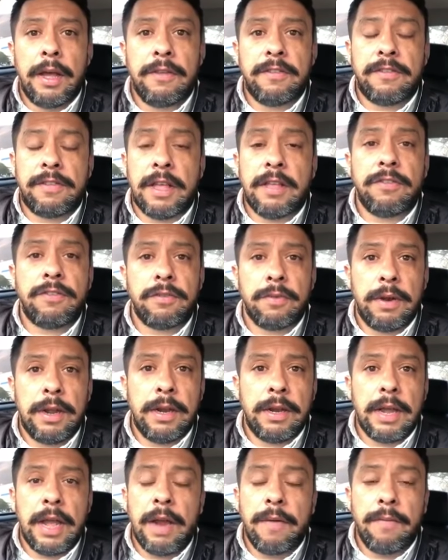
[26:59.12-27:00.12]

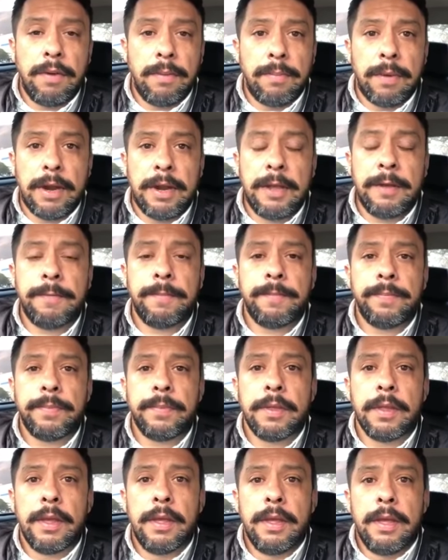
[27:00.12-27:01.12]
censoring everybody.
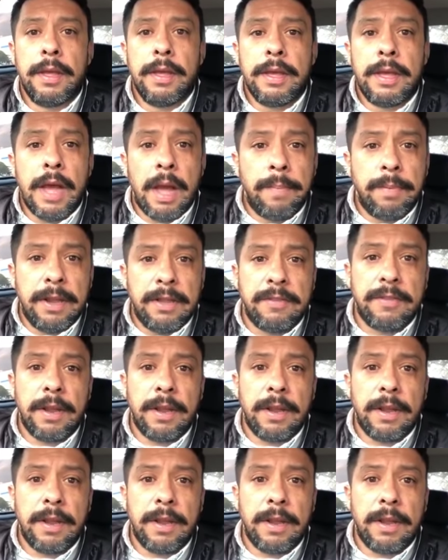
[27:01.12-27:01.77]
God bless